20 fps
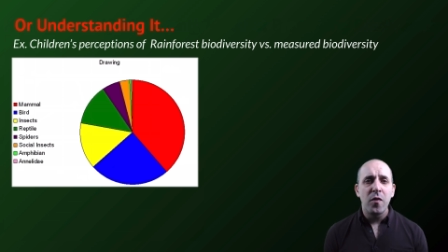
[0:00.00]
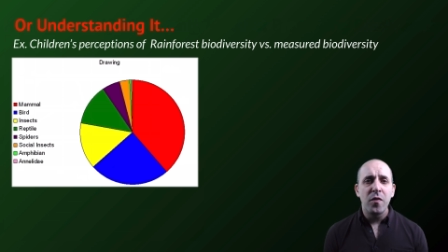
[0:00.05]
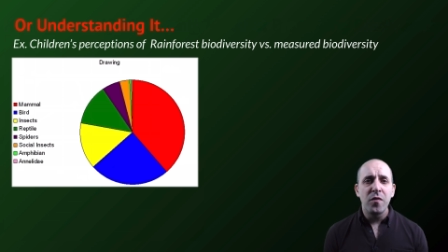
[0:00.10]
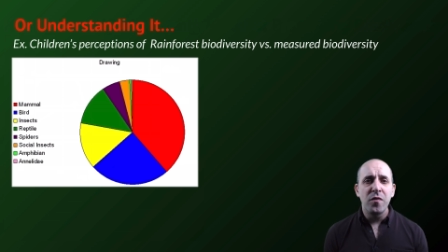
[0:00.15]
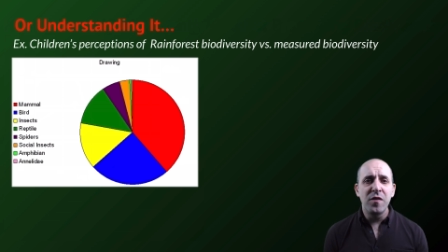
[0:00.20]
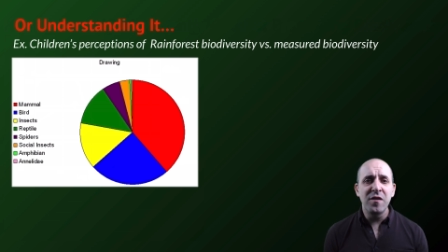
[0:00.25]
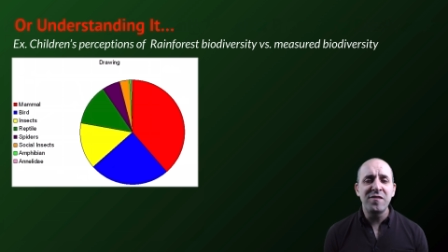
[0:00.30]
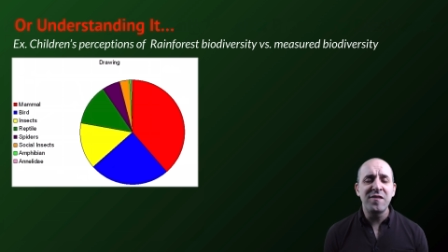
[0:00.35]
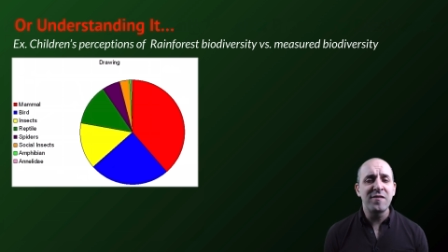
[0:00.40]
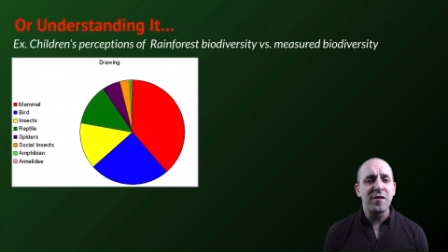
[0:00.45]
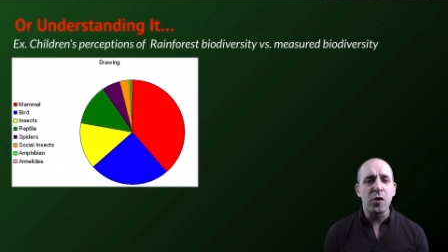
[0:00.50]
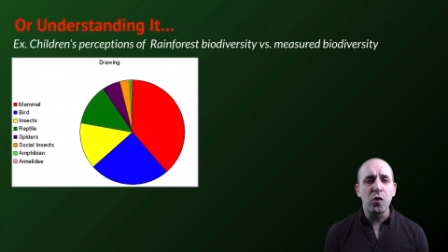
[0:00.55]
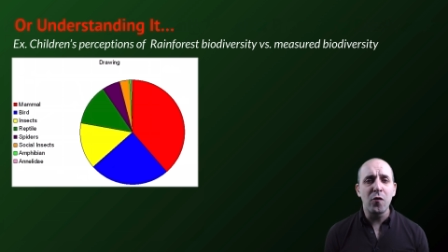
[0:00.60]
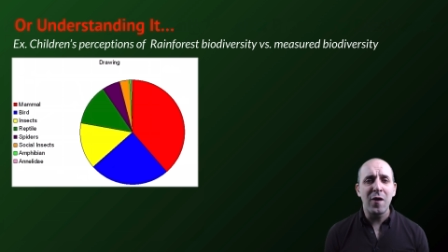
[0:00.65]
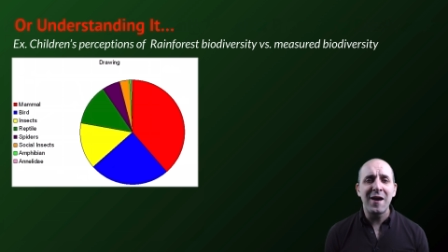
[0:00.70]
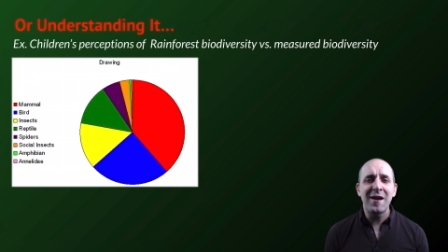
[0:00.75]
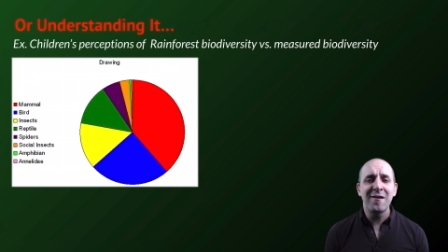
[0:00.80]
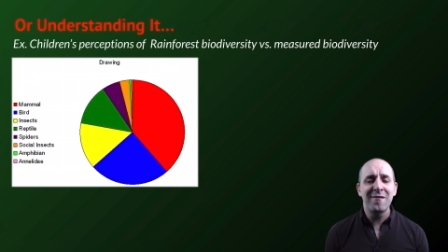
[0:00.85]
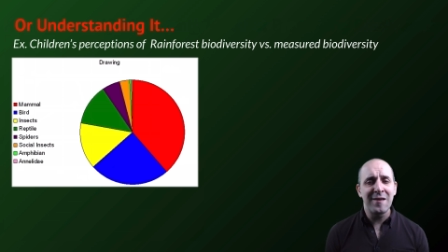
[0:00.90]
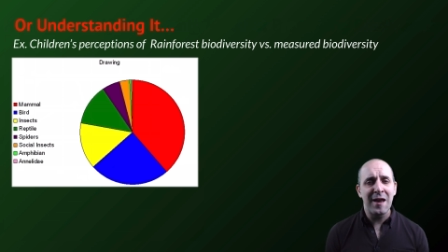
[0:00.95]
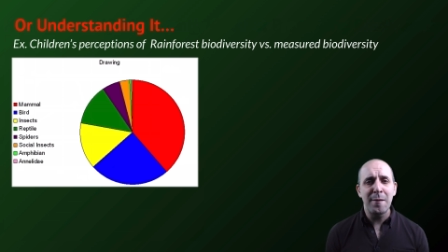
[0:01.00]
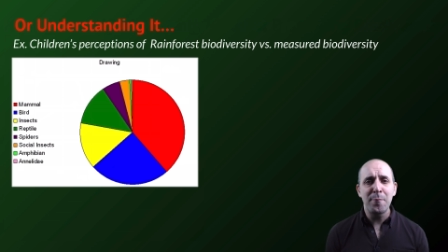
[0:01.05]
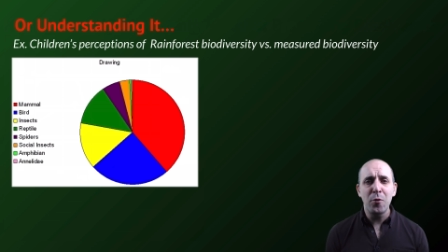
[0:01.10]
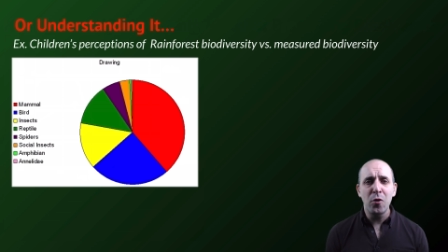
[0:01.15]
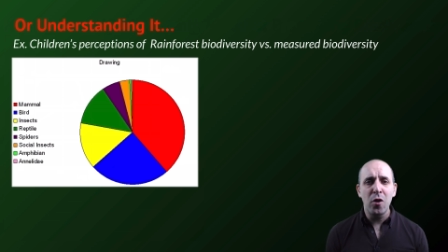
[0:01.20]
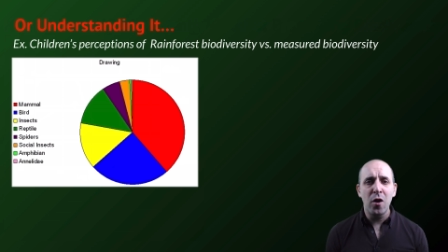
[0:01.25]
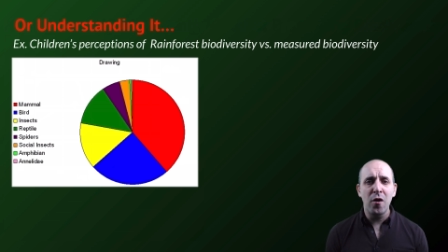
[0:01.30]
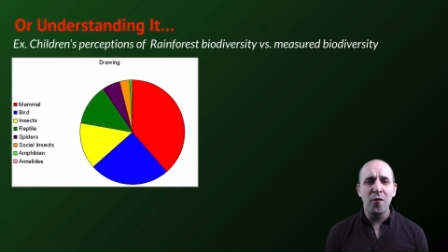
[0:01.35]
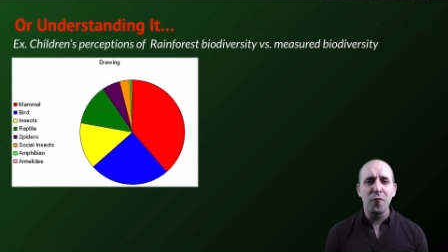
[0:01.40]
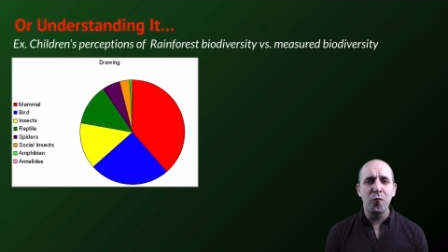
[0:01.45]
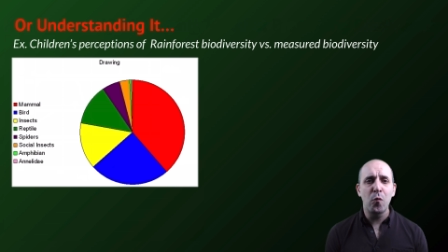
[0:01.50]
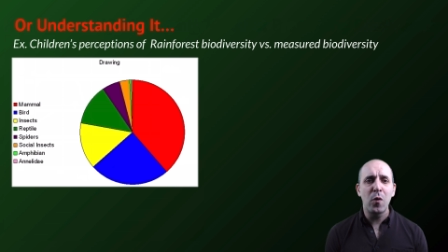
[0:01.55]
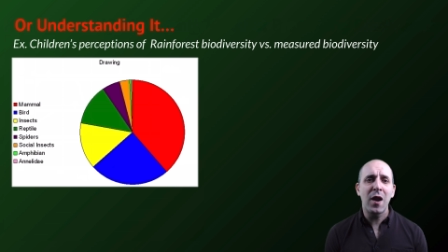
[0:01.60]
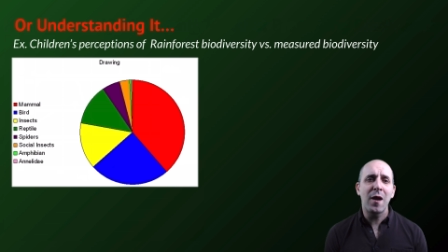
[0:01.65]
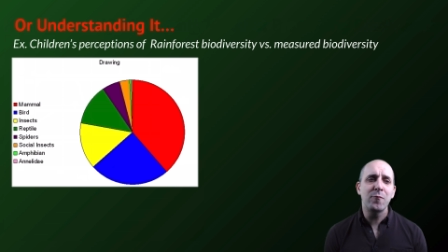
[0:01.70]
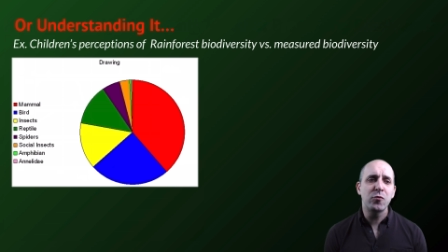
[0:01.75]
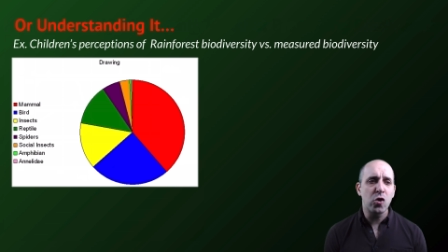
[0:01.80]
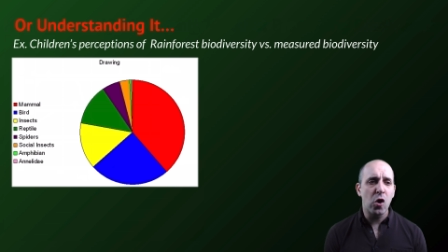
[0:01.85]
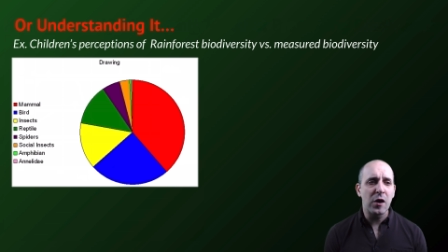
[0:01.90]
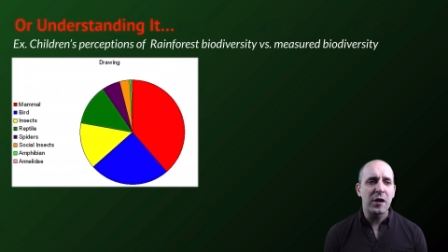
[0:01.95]
This is a great example of what
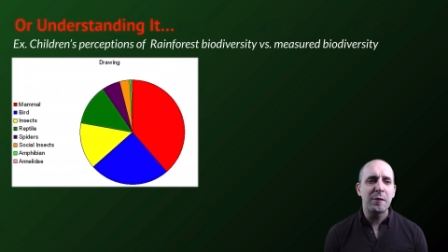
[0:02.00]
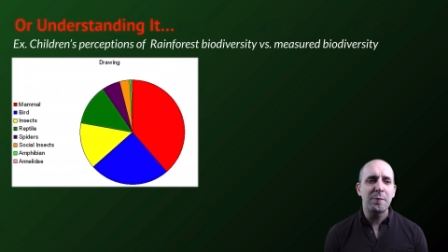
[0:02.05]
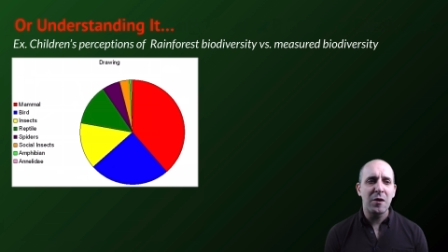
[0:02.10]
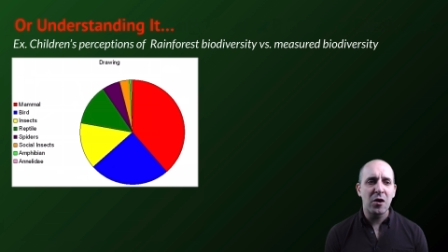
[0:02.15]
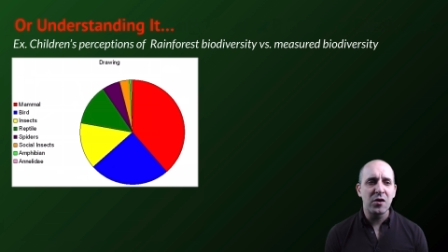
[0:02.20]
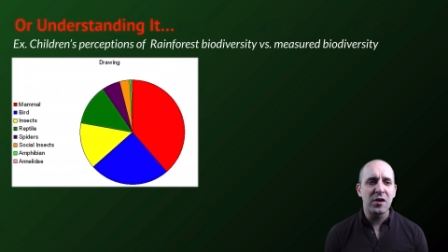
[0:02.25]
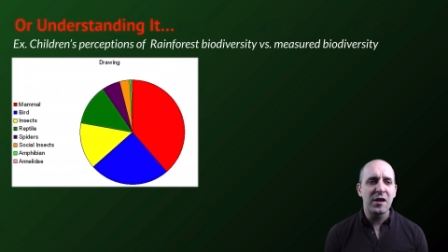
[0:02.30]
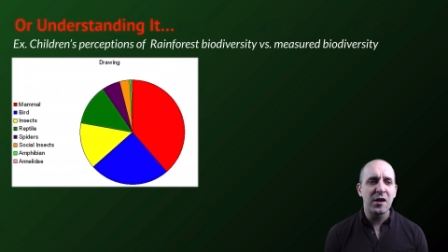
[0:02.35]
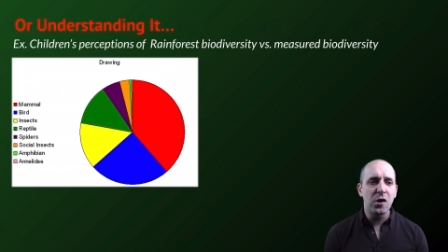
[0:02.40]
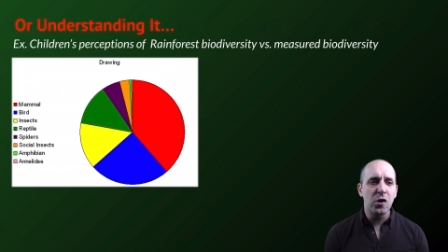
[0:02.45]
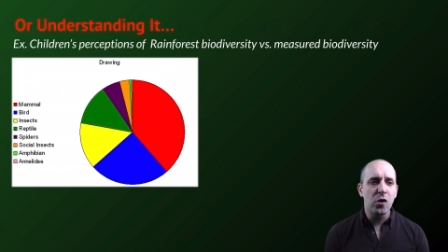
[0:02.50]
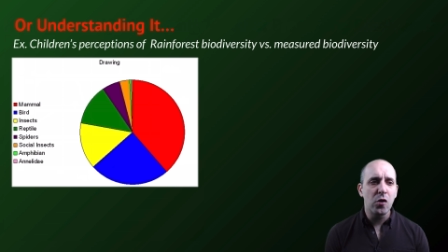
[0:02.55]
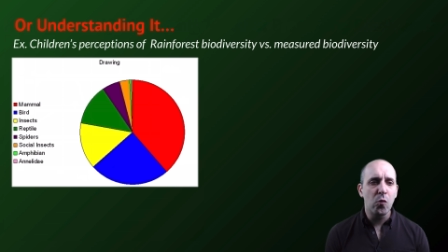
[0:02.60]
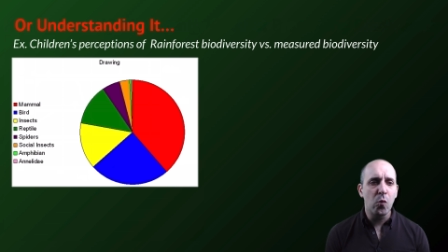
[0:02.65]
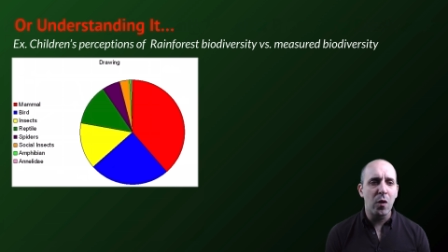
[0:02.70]
I'm talking about here,